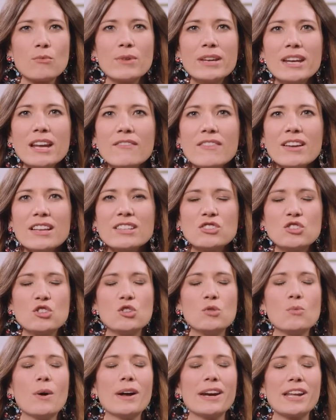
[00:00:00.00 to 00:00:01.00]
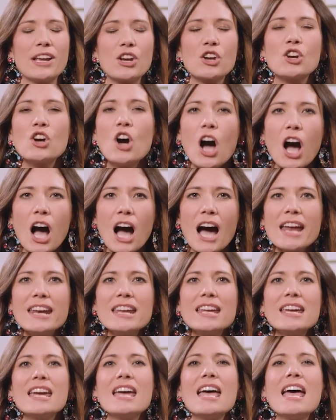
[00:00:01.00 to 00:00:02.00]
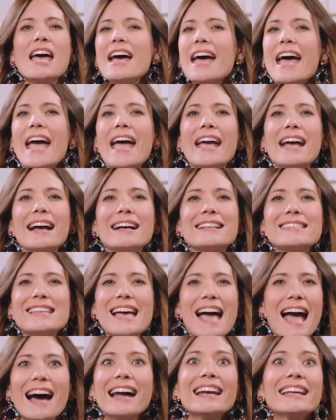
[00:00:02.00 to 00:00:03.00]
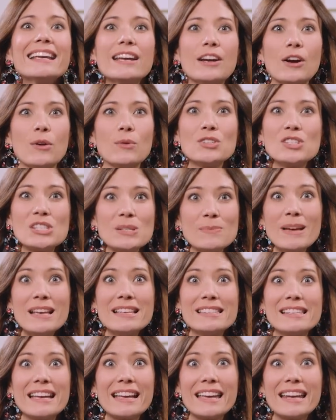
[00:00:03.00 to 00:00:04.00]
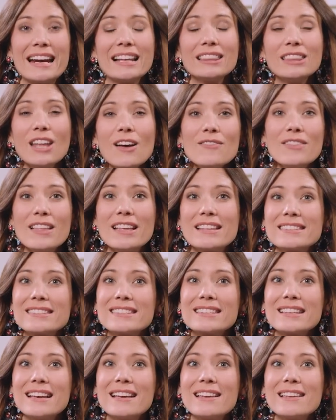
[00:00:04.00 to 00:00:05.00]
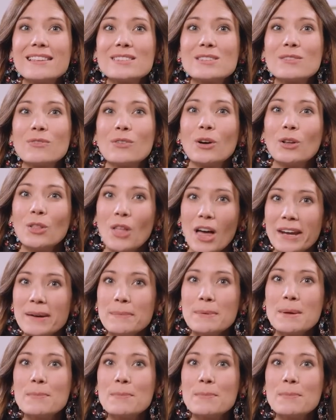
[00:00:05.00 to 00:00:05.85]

rid of it. You want it gone and out of here, which is amazing. And I love this because for a lot of